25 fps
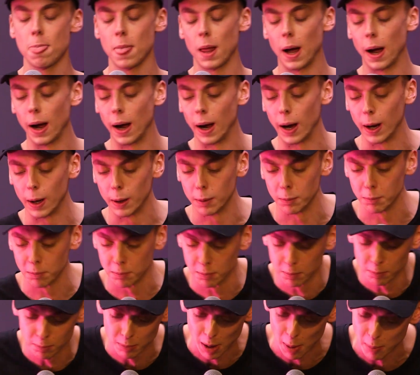
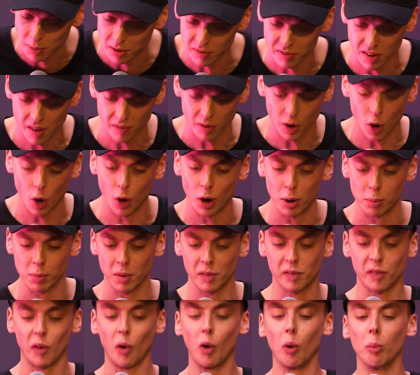Maybe you've never heard it
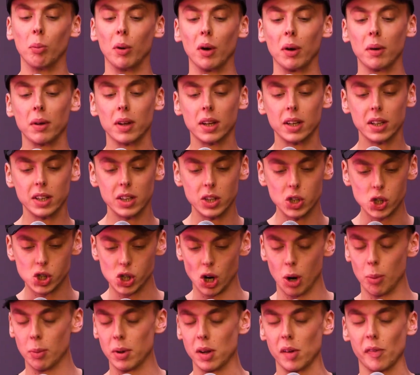before, but
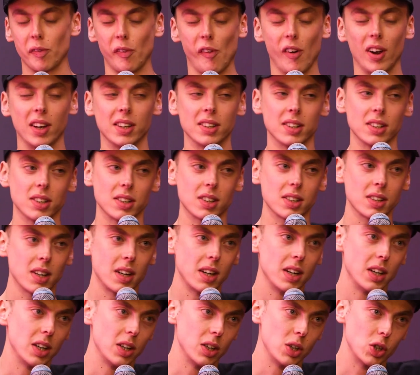show me your friends,
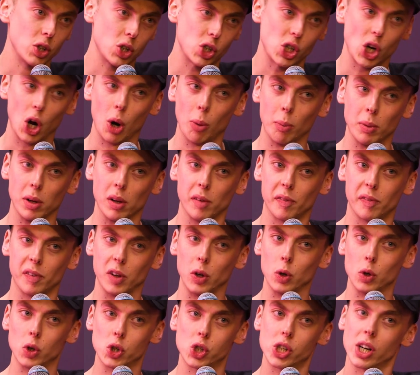show me your
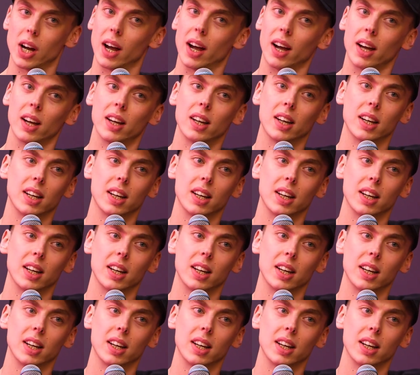future.